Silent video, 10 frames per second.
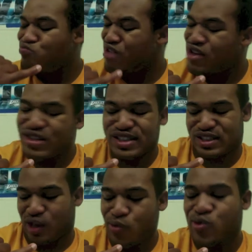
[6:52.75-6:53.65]
Mary
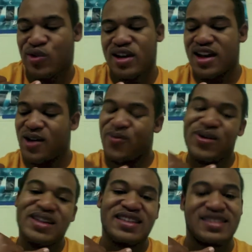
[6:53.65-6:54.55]
Sue,
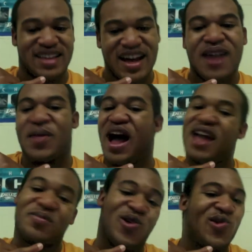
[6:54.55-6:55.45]
what is up? I
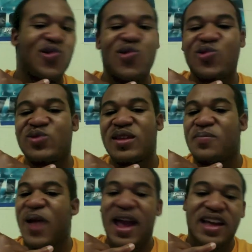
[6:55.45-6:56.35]
am on the
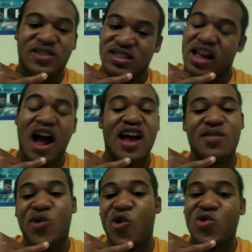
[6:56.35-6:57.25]
base. I
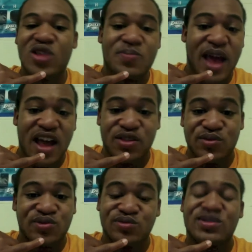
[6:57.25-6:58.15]
am on the
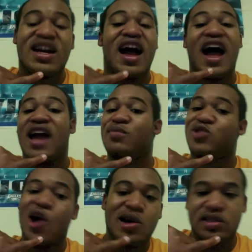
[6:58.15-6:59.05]
bathroom. I am
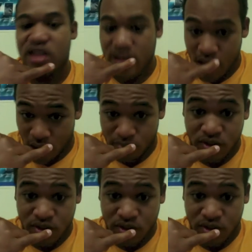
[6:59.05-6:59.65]
talking it up.